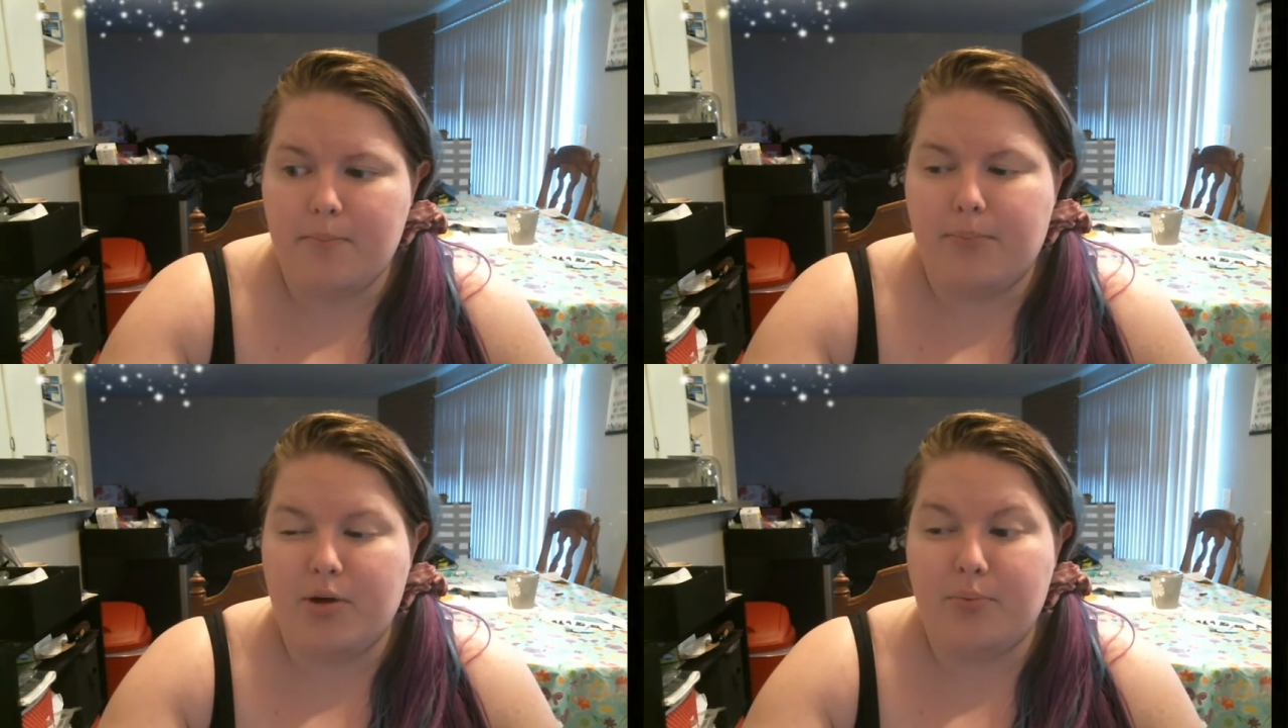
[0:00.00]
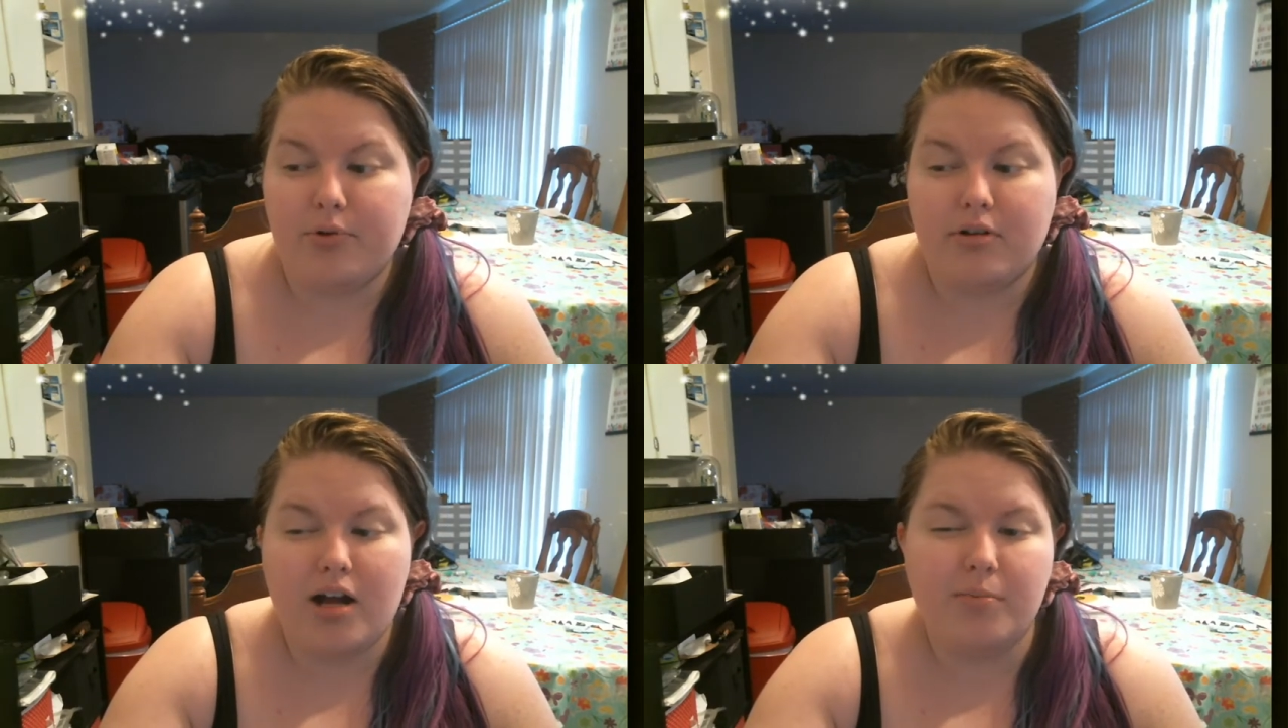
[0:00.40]
but
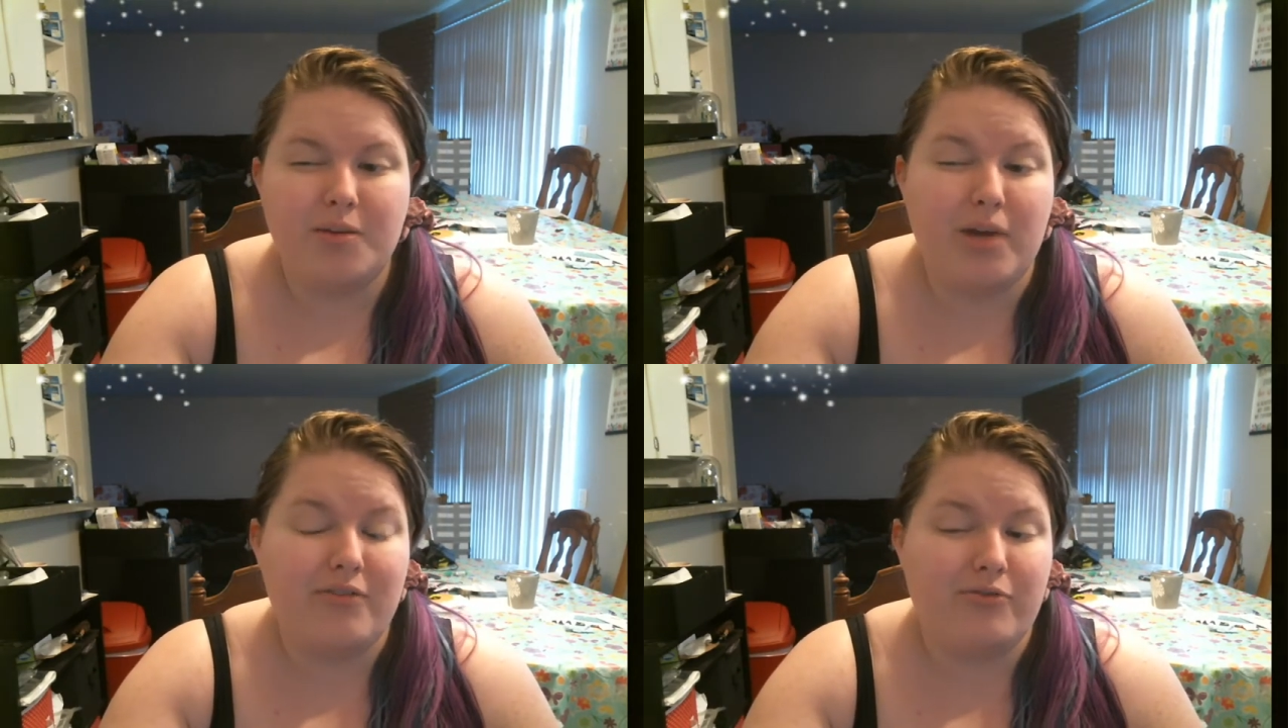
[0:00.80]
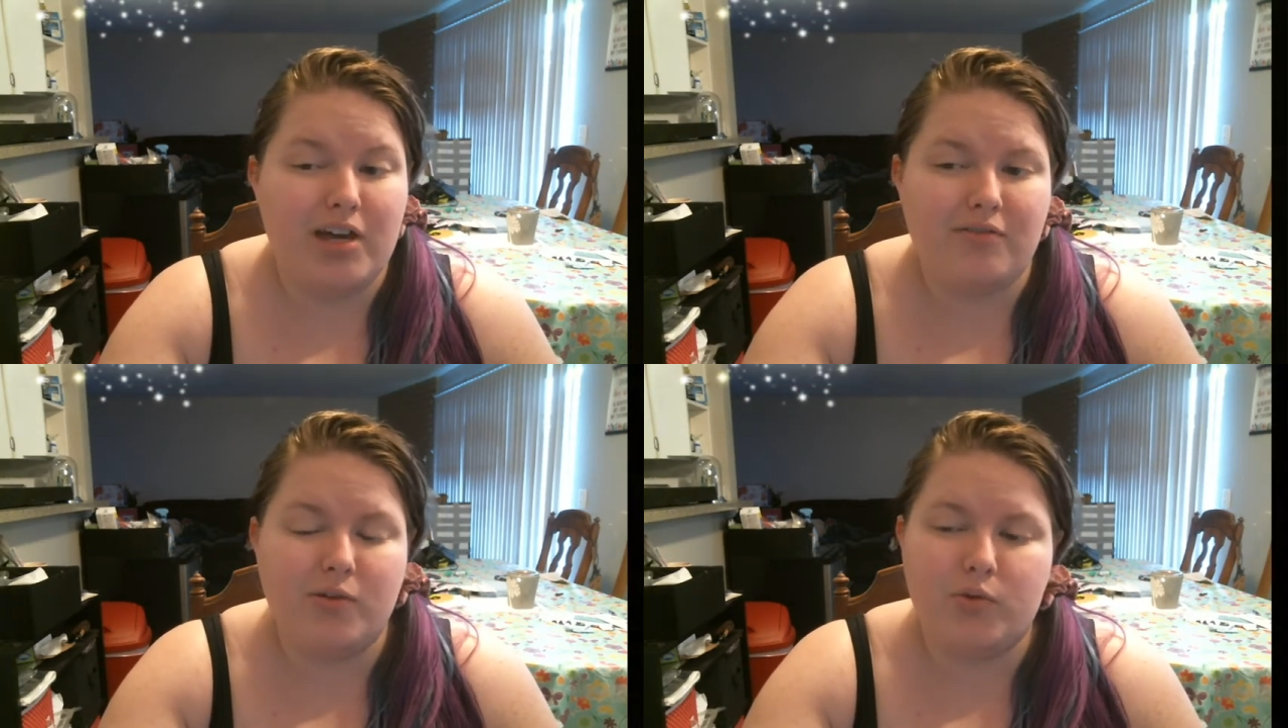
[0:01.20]
probably my
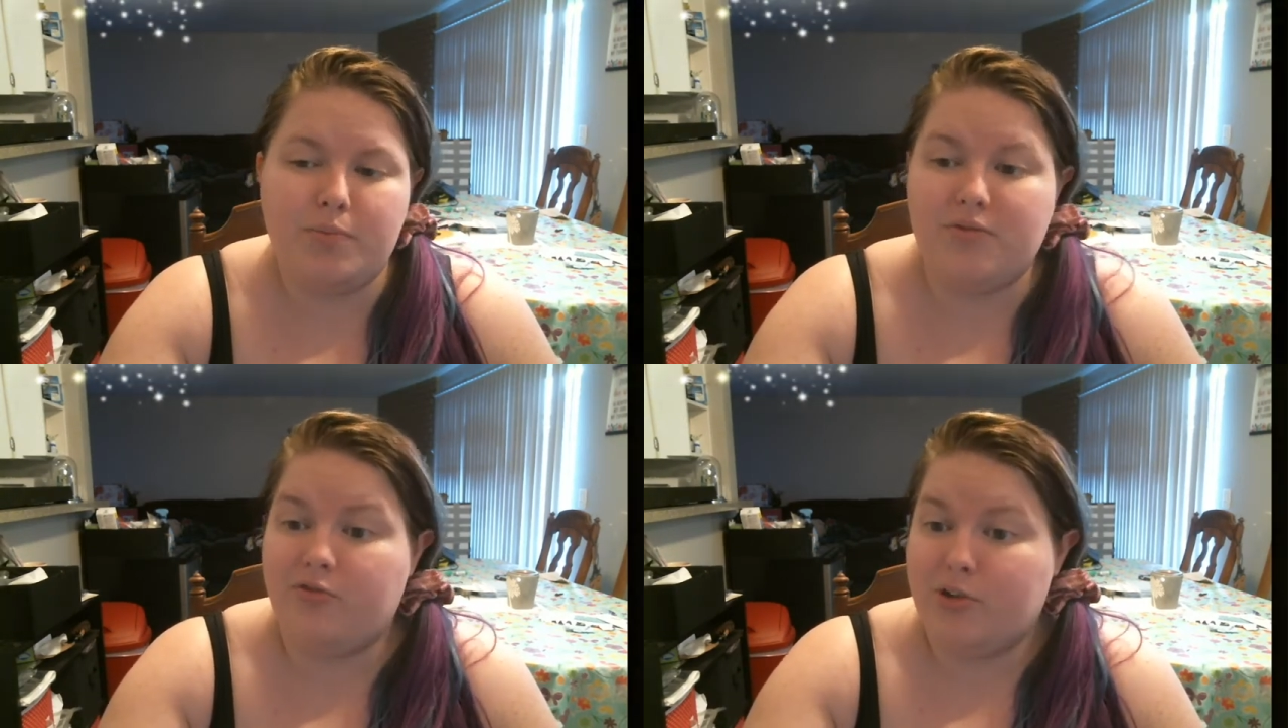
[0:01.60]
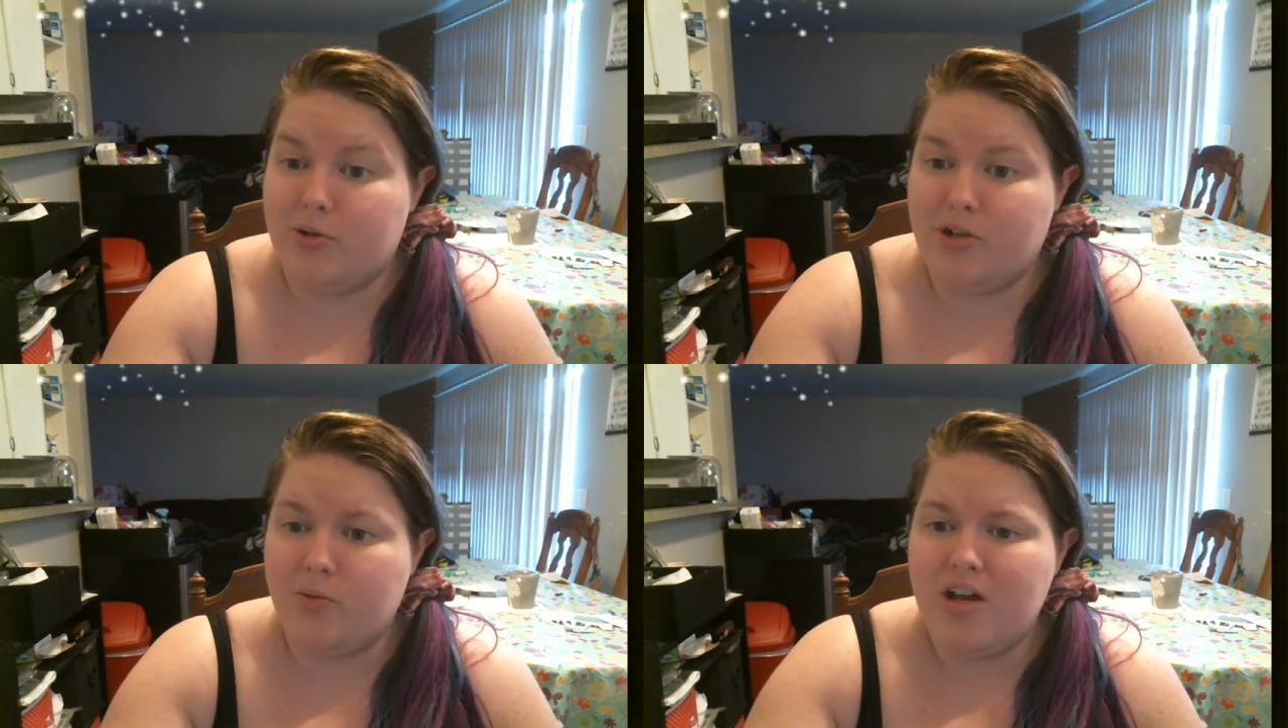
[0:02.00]
favorite would be
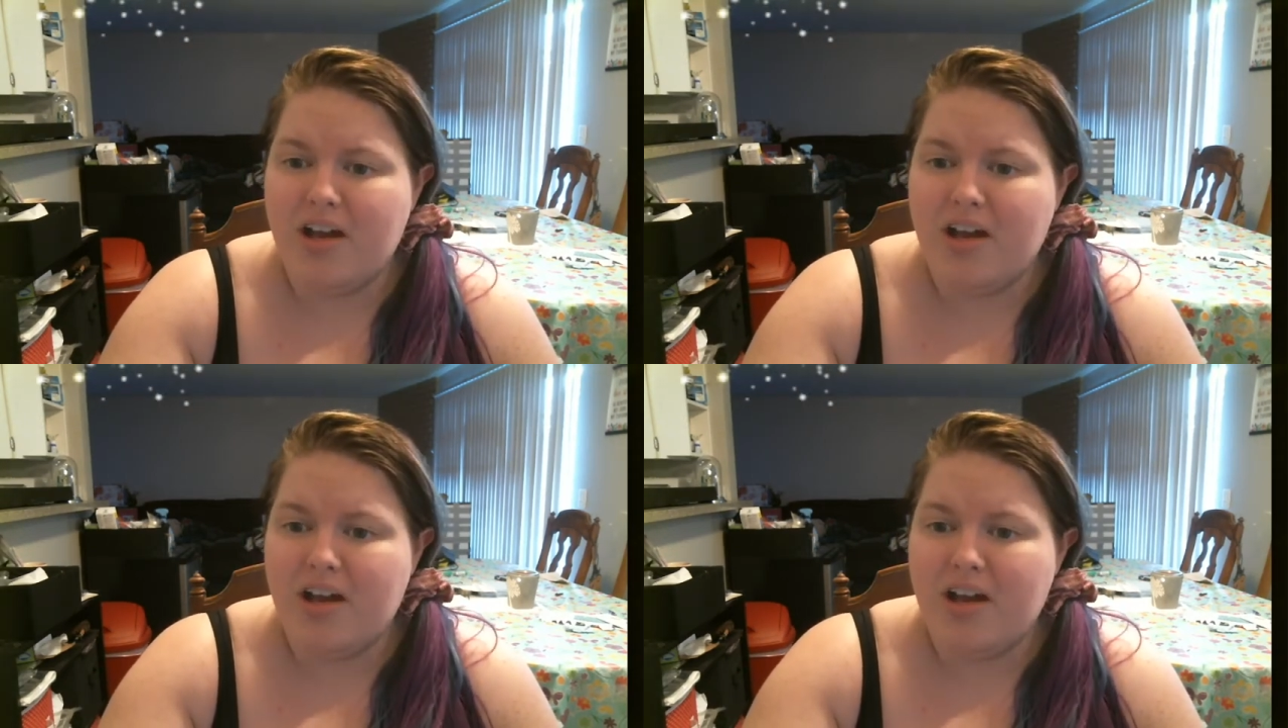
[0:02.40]
Voodoo.